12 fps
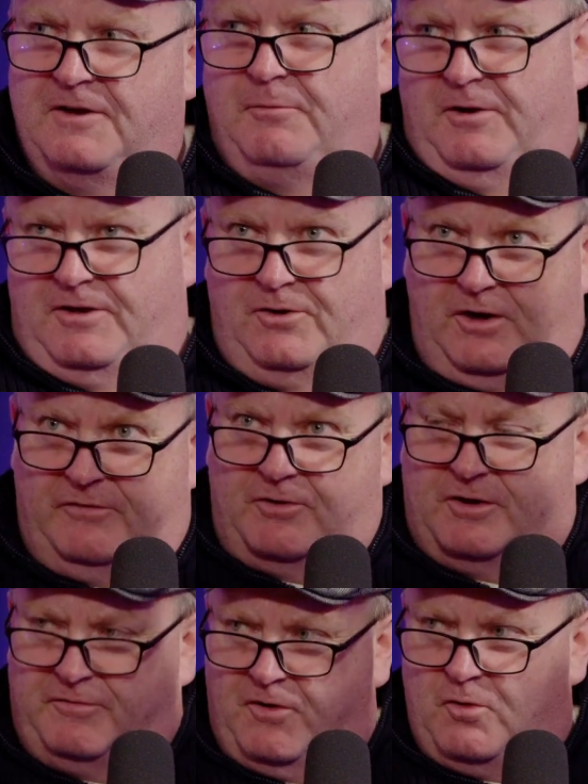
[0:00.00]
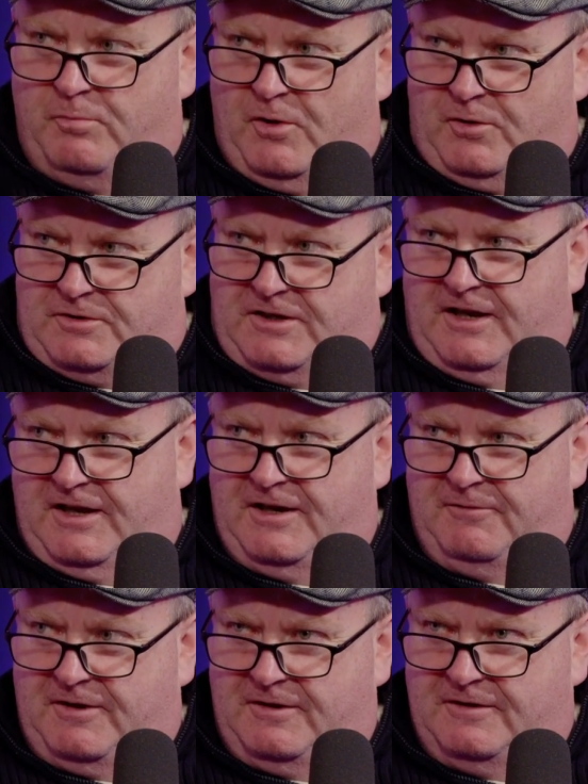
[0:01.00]
Well, you know I've got the full box set
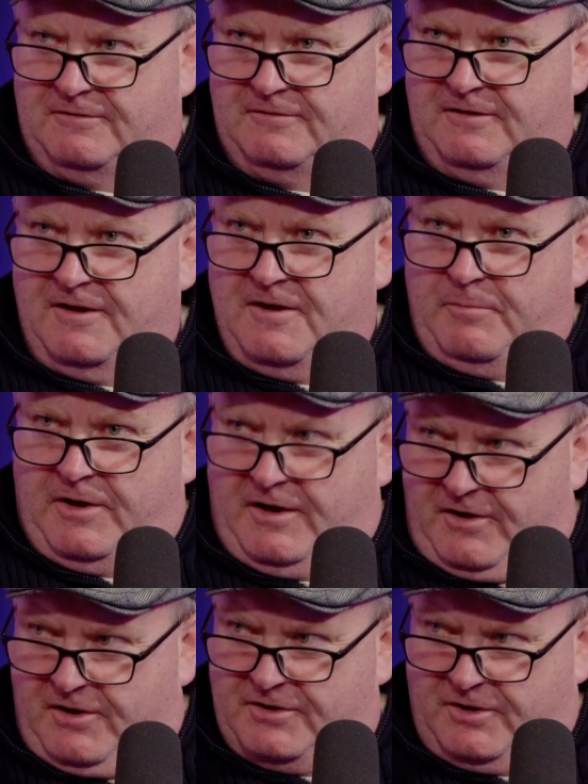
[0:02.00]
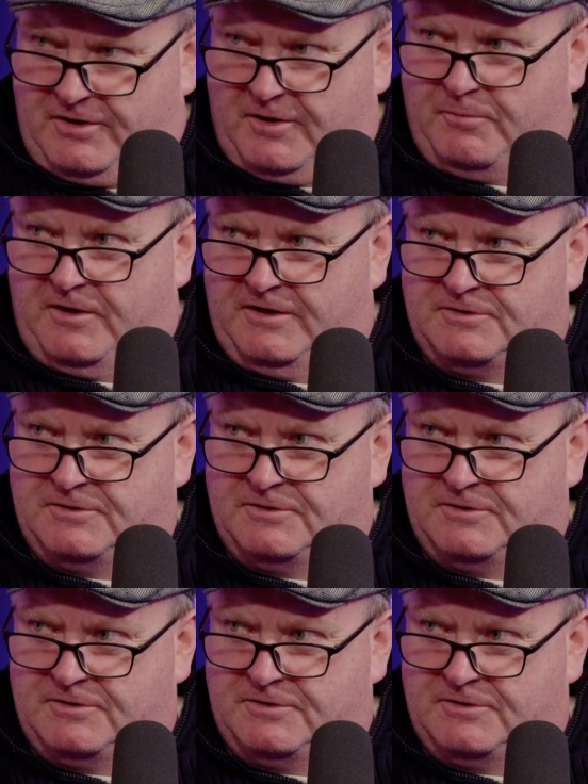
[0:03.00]
anyway, but I had other ones.